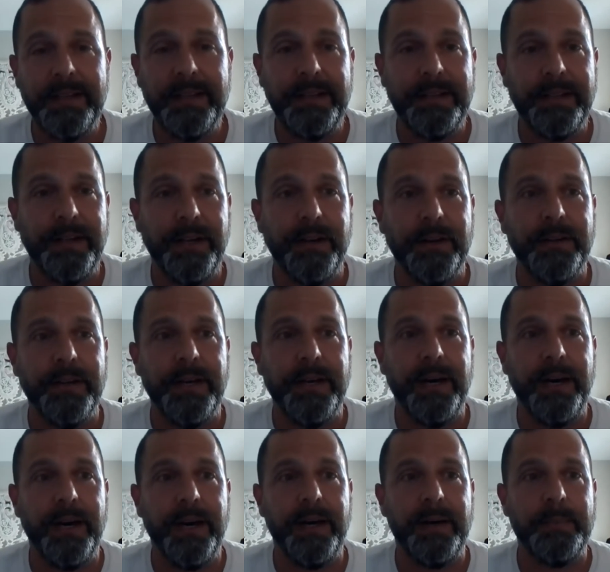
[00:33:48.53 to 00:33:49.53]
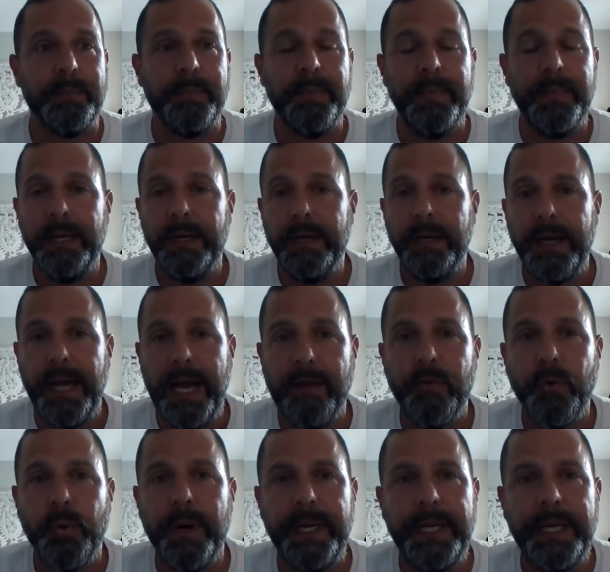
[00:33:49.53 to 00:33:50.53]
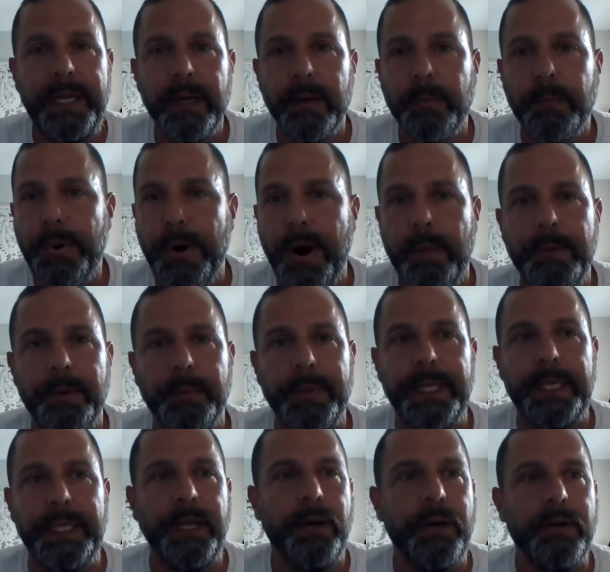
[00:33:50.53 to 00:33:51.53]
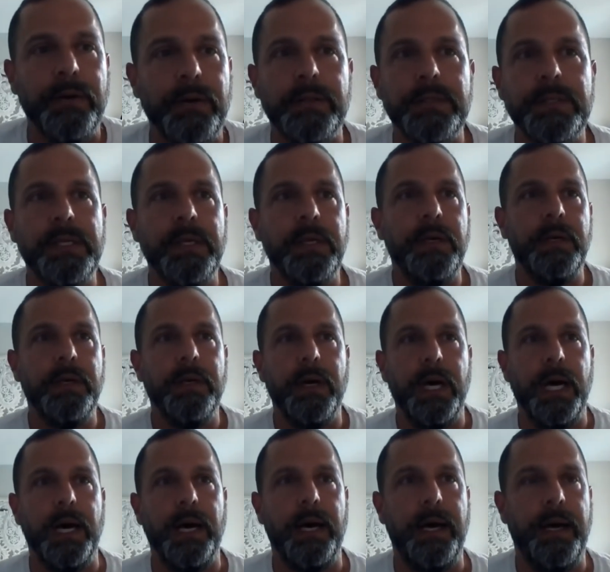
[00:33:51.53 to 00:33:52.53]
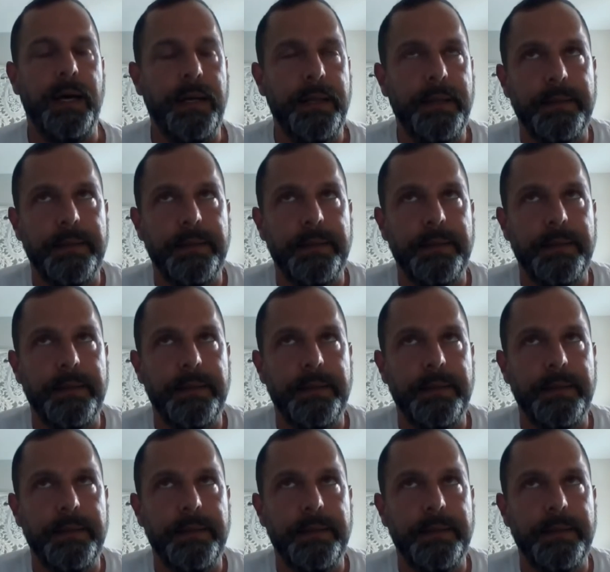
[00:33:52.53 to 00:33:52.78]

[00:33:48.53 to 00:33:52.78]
You know, um, everyone here probably knows uh,